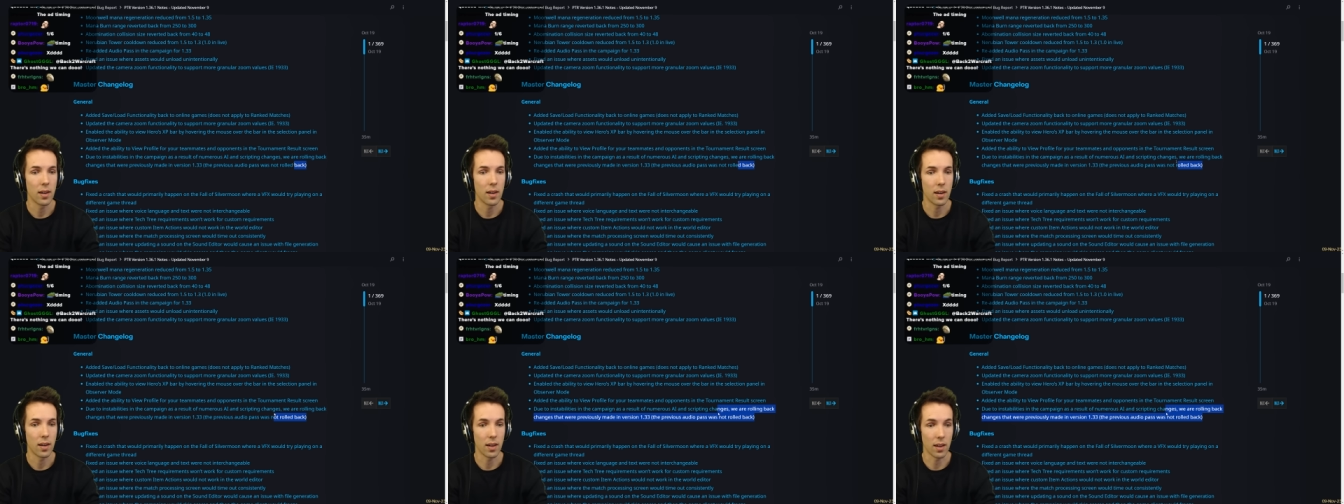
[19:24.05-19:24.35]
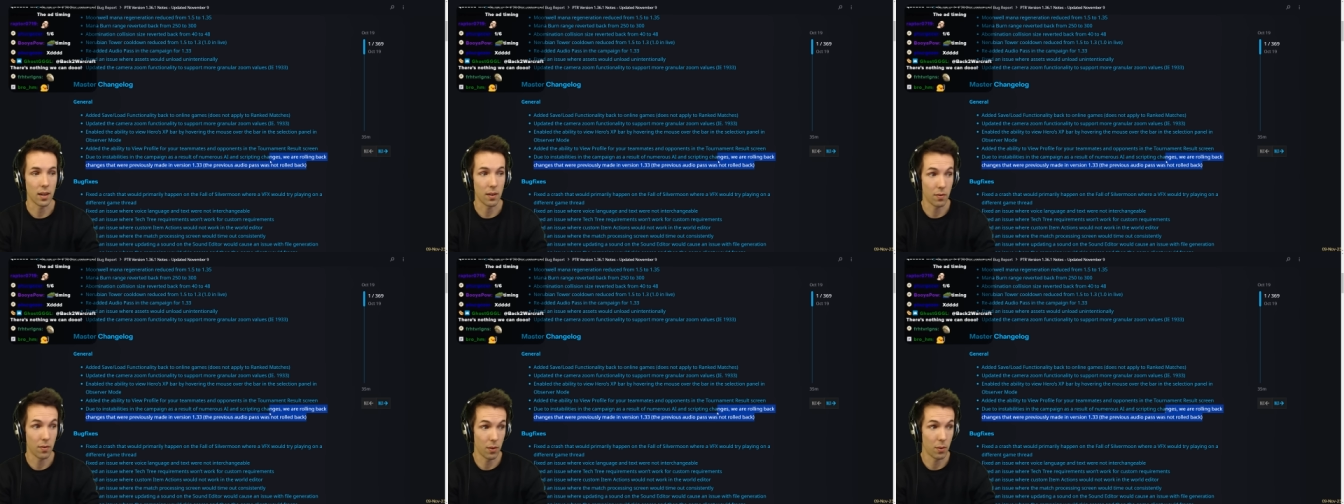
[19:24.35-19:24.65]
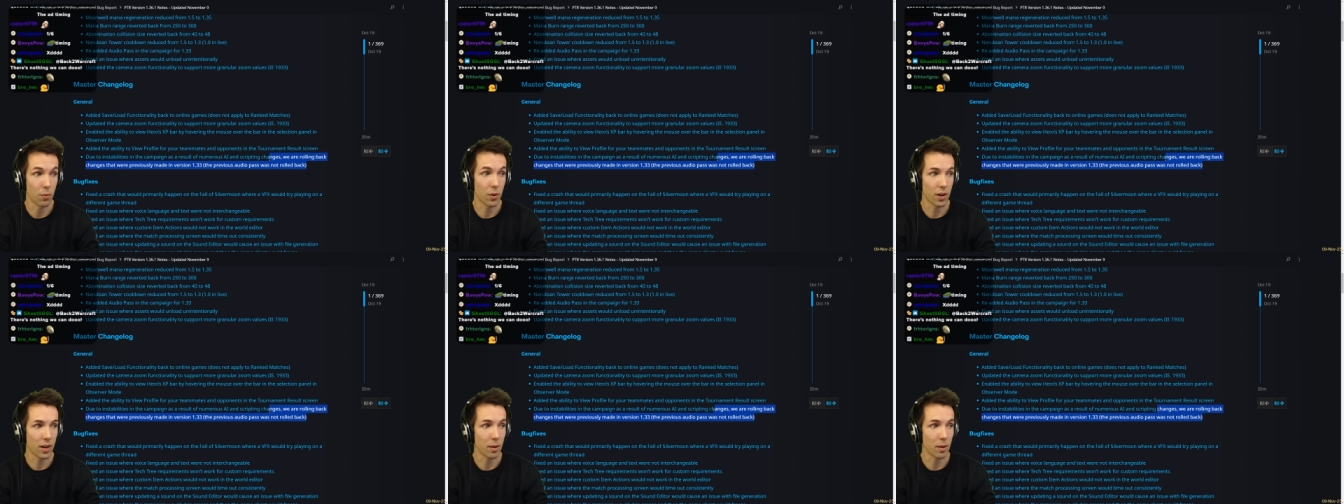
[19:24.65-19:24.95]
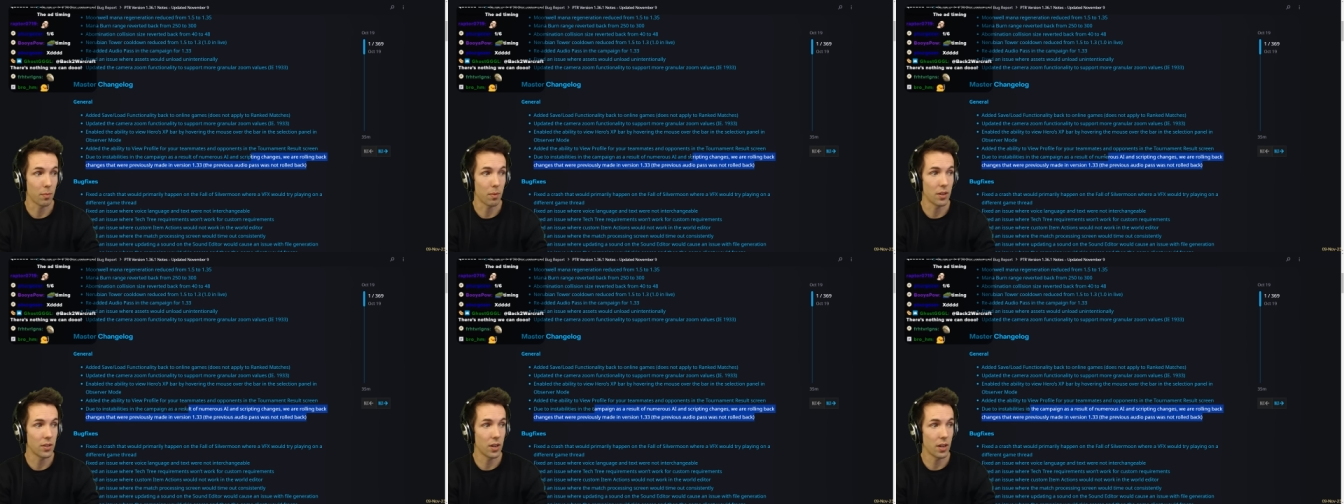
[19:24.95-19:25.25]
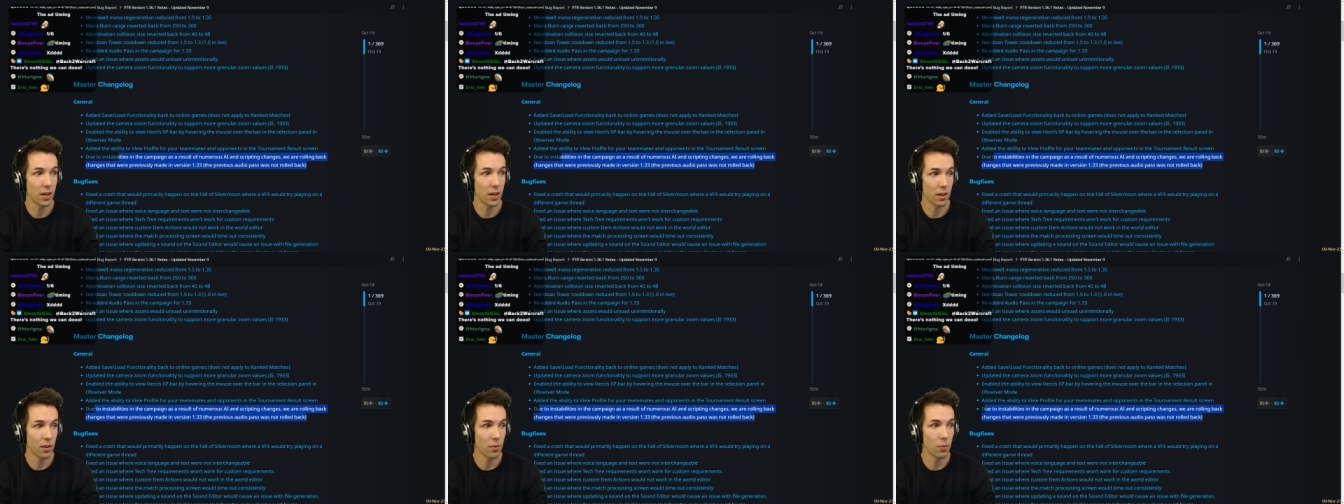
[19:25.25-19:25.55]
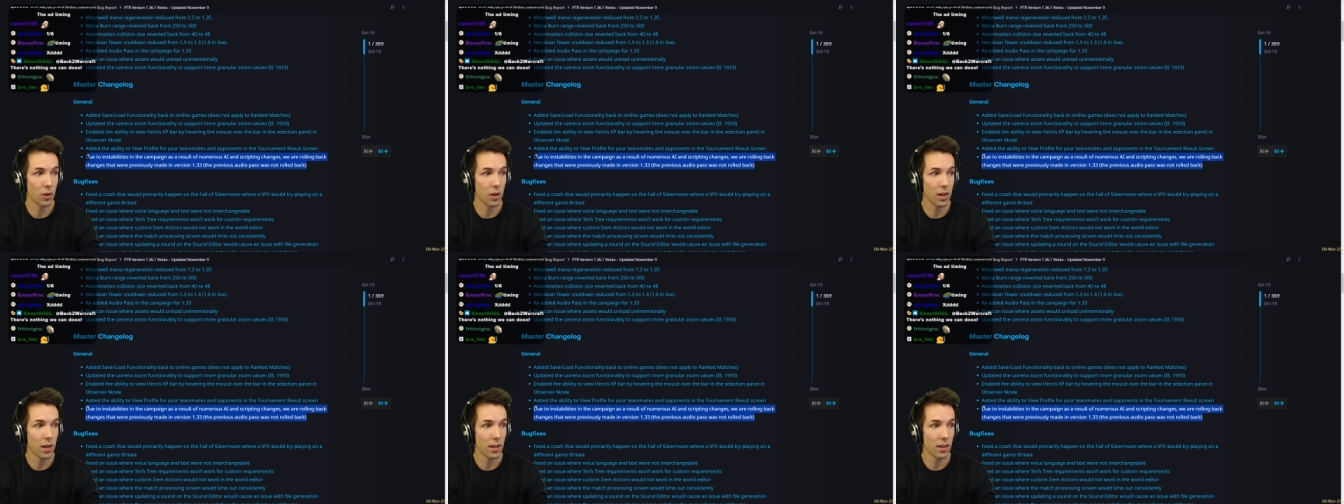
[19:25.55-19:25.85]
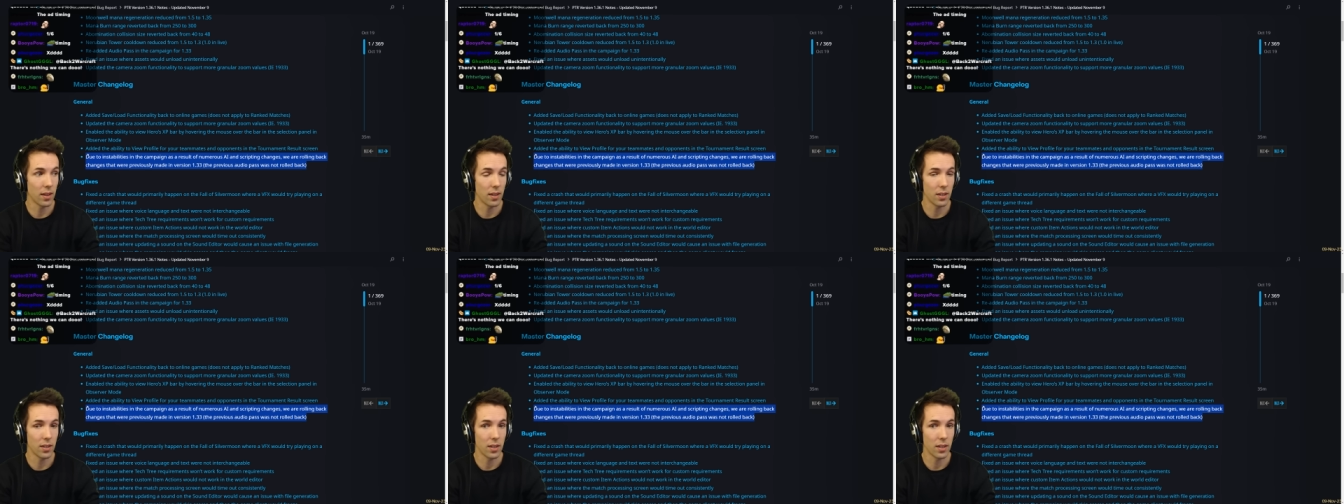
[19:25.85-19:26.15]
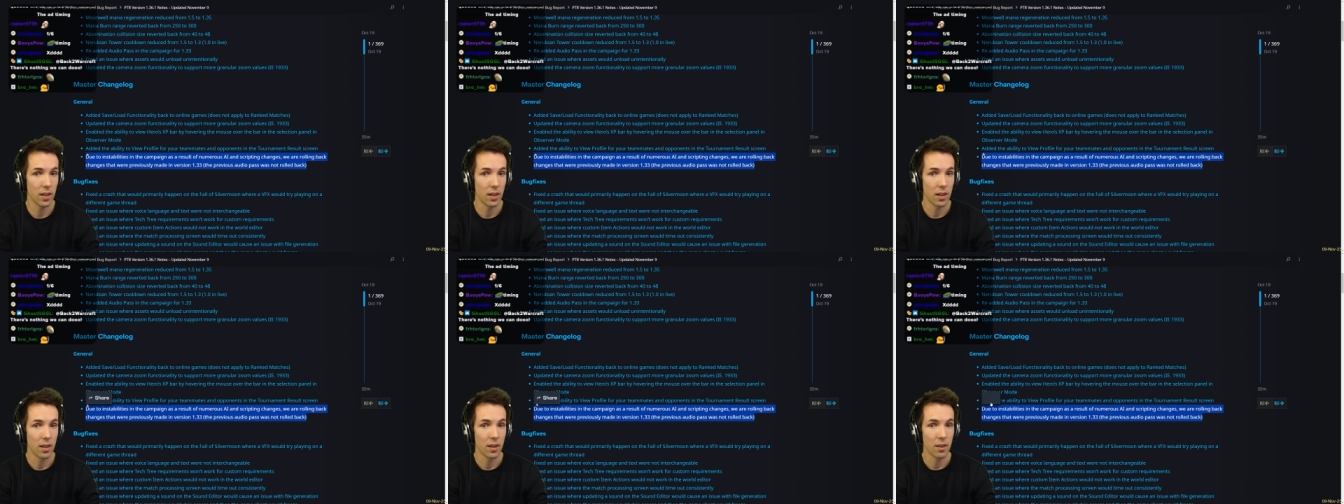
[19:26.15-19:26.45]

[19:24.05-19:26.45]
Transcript: uh, if you work at Blizzard and you work at this,